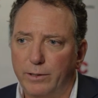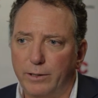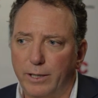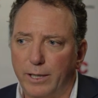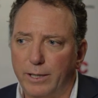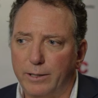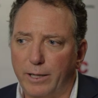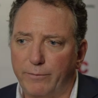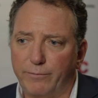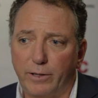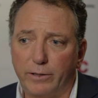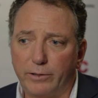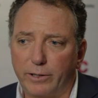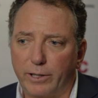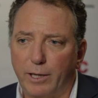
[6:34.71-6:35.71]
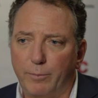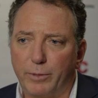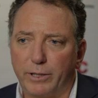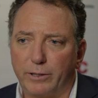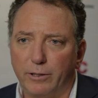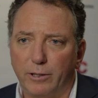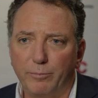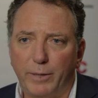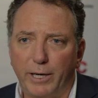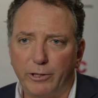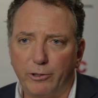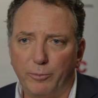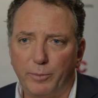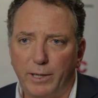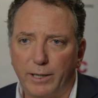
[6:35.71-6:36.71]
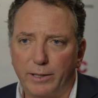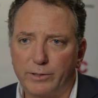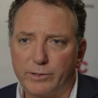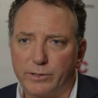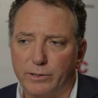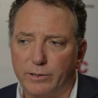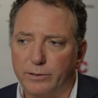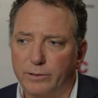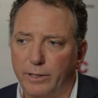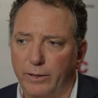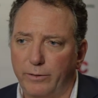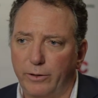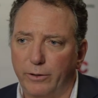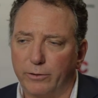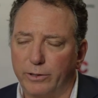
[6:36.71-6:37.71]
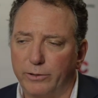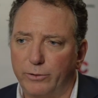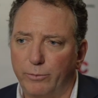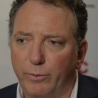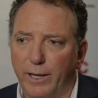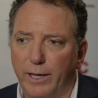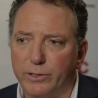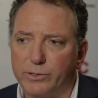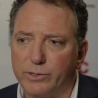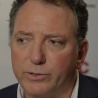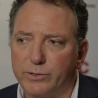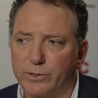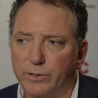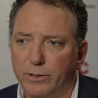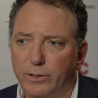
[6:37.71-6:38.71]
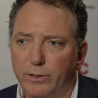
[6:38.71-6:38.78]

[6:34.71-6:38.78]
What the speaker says: I founded a company called MondoBox in the early 2000s,